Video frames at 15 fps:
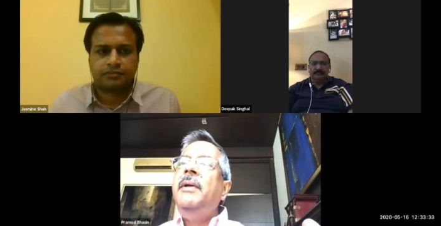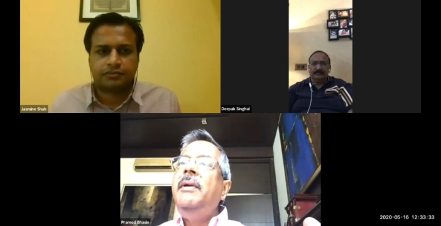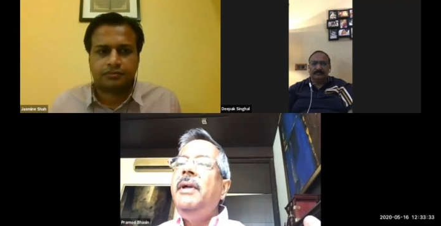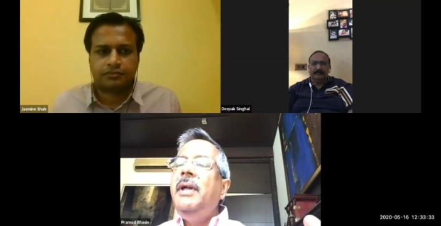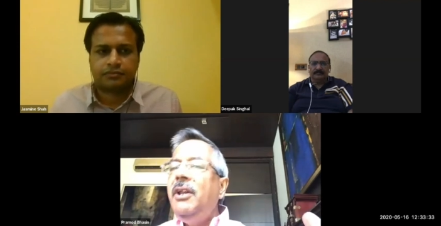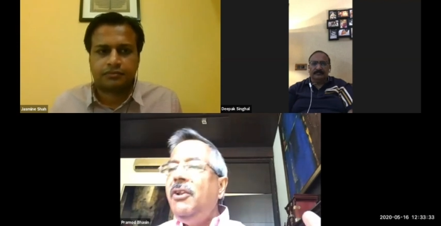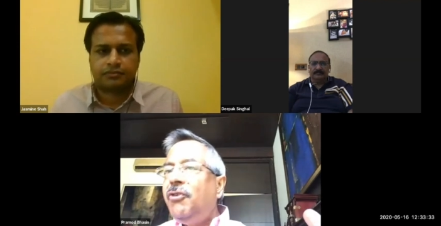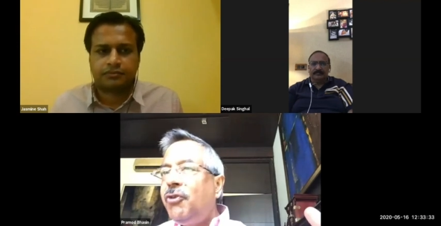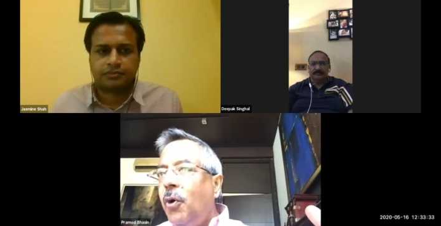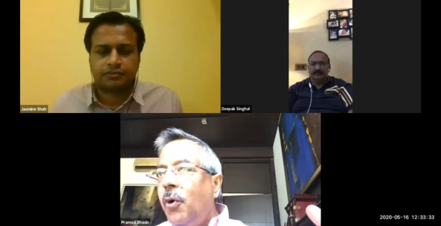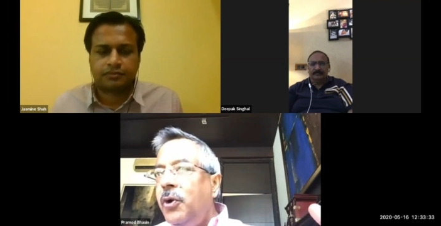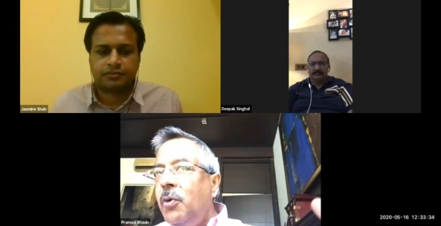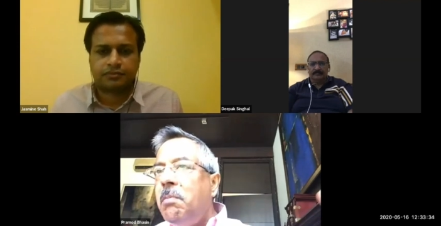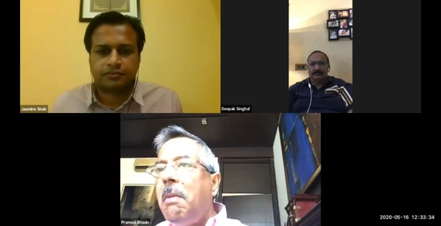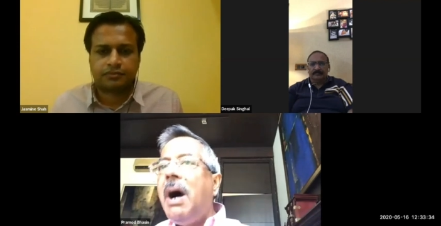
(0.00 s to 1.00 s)
Speaker 1: It is so
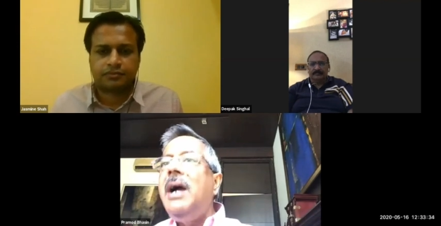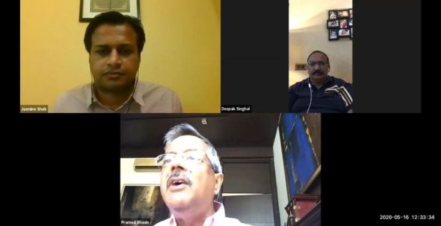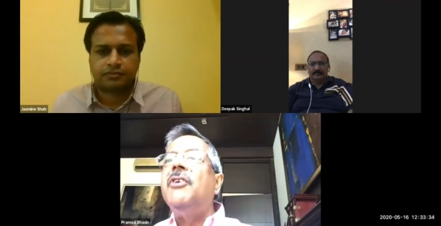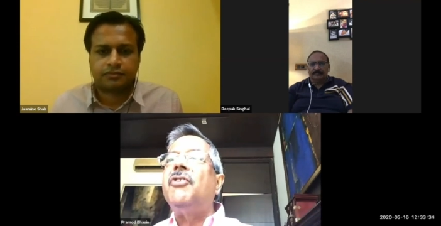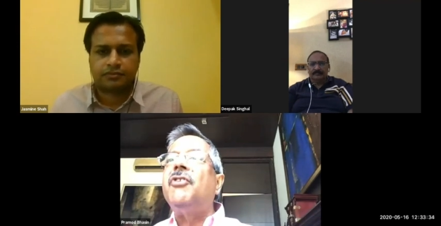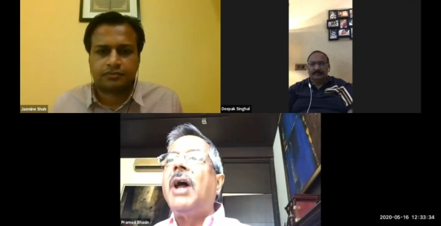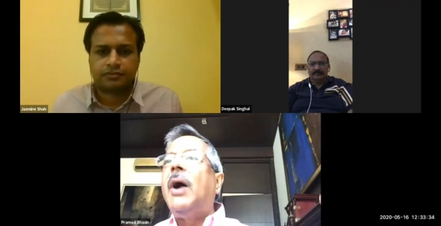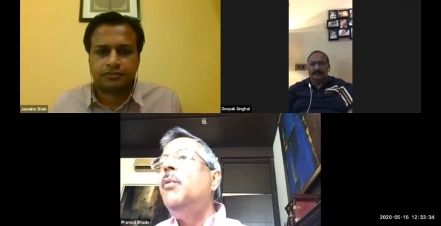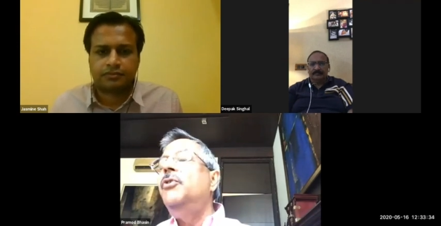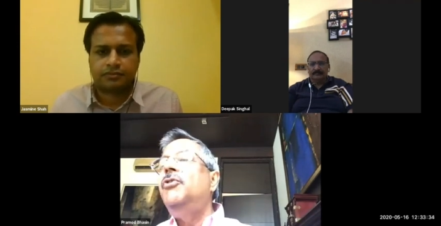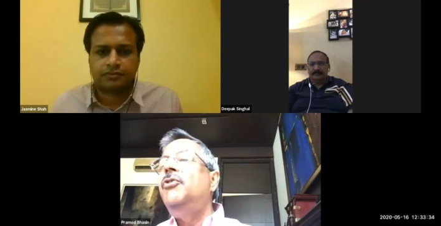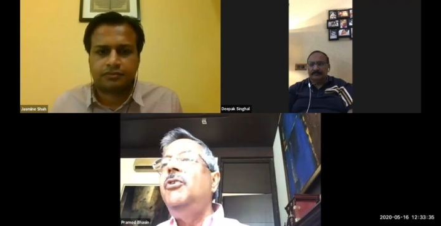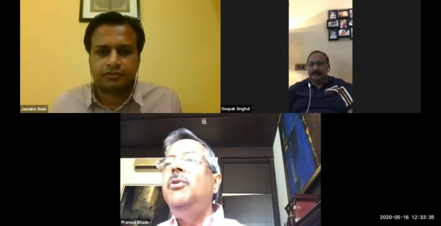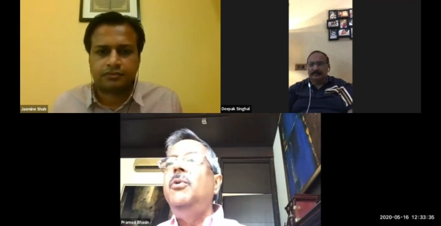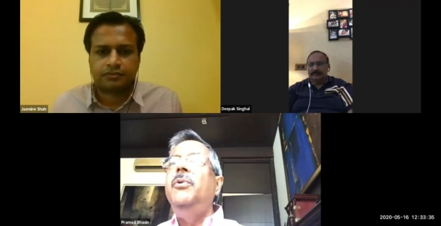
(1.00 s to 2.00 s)
humongous. How would
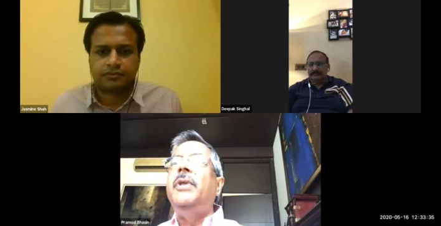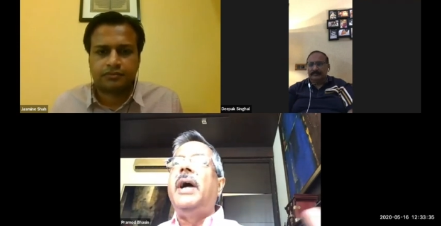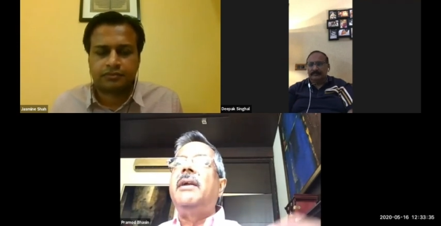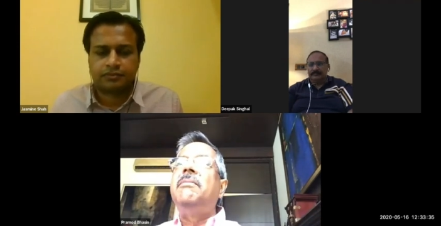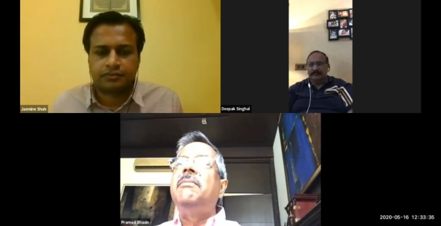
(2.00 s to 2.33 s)
you do that?